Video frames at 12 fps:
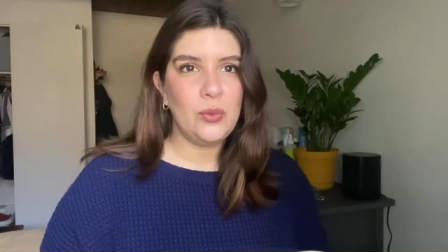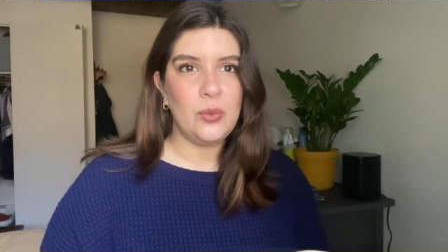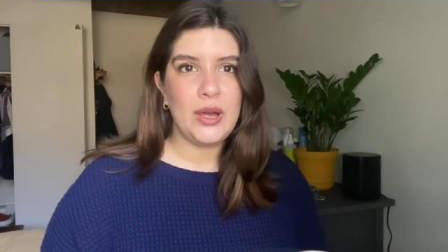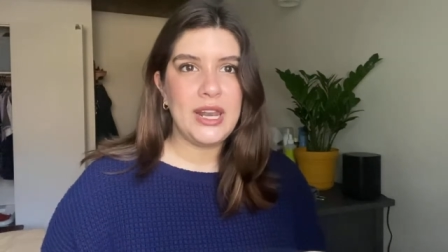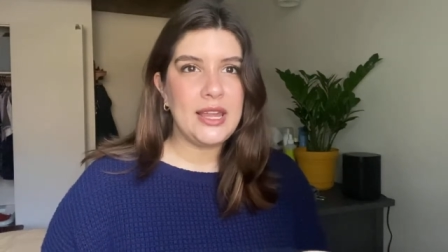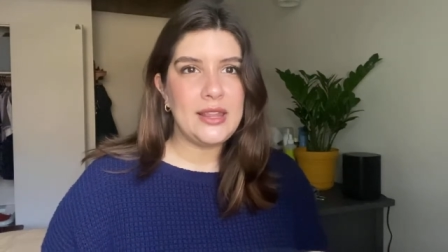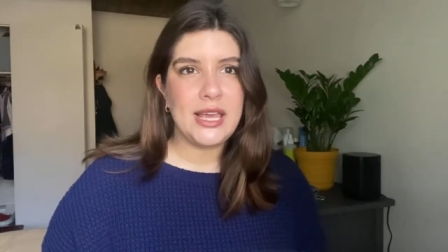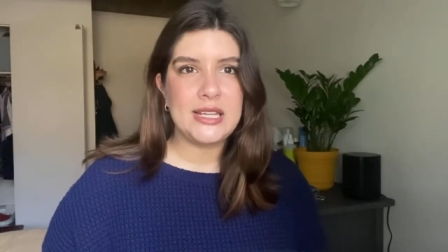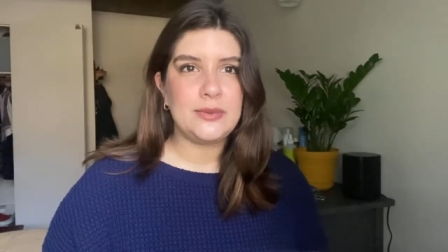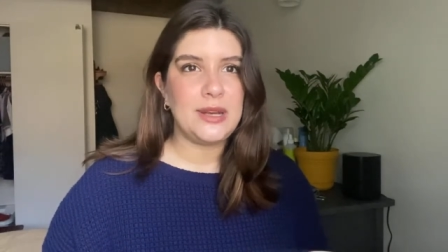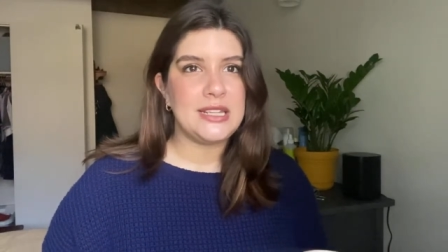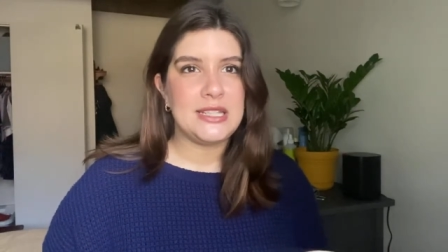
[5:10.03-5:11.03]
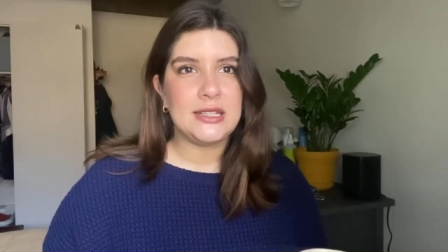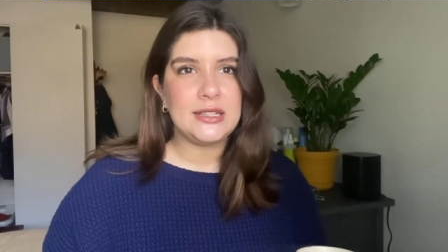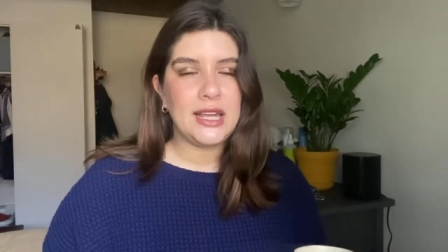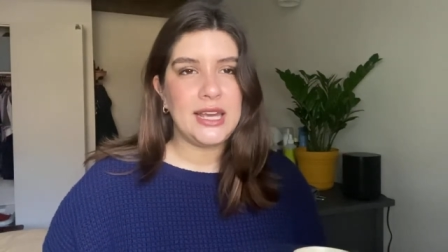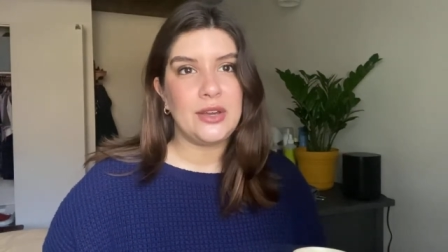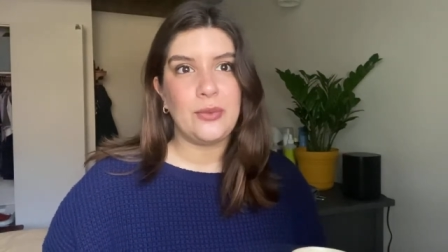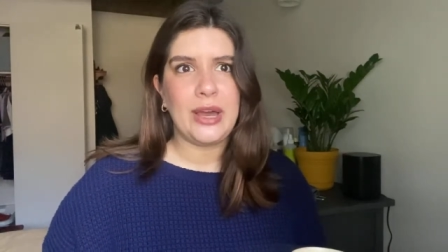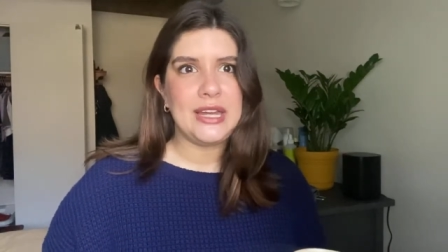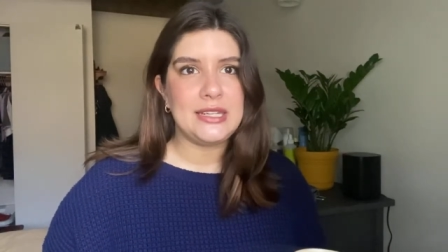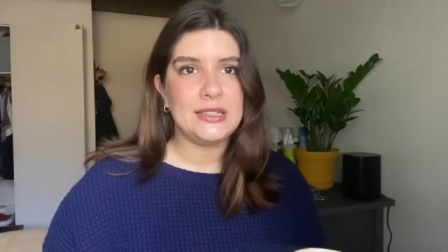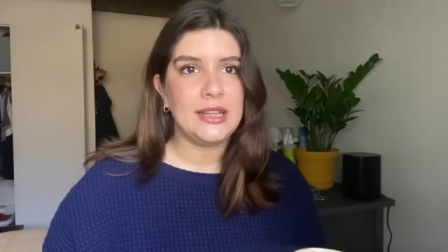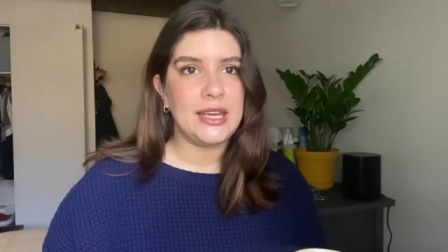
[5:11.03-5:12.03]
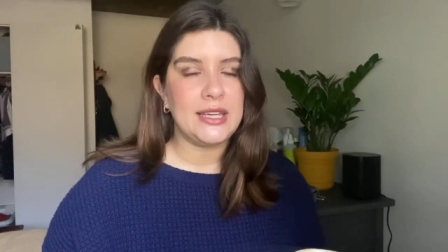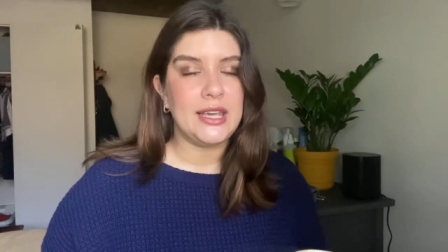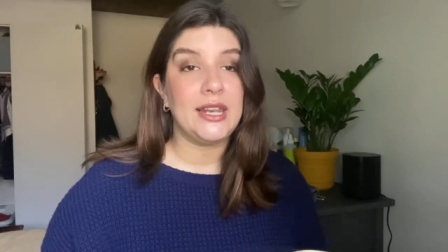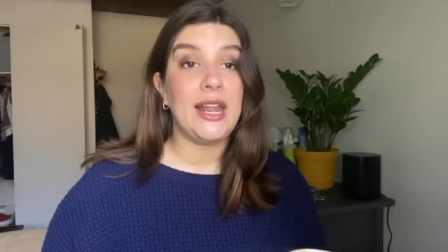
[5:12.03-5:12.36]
what I liked, what I didn't like, why I didn't like it.